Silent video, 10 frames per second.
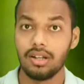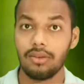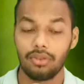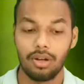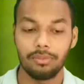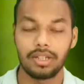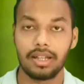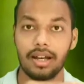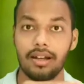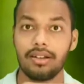From
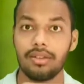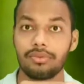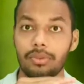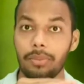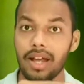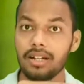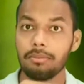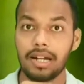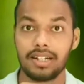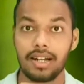there, the parent
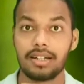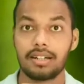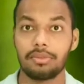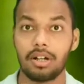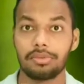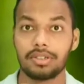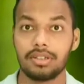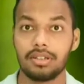material develops.